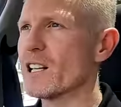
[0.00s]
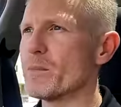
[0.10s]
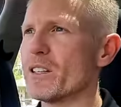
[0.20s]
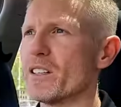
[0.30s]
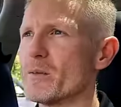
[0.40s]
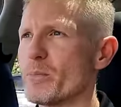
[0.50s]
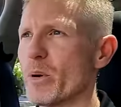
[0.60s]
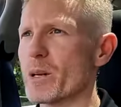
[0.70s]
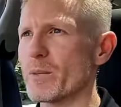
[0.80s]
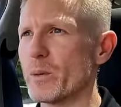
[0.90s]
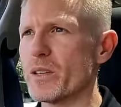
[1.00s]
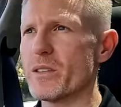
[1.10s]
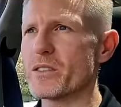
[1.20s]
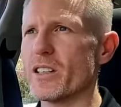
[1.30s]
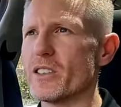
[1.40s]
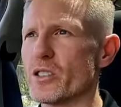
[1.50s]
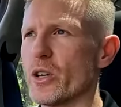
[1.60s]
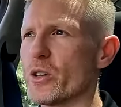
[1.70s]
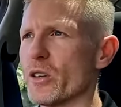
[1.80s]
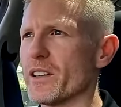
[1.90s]
Let me put up the windows and
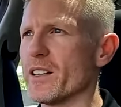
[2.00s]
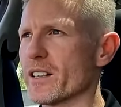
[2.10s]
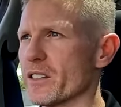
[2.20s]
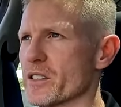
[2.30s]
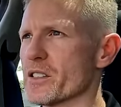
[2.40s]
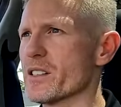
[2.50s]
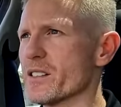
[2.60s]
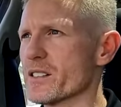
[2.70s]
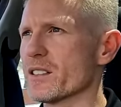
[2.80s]
turn on the air conditioning.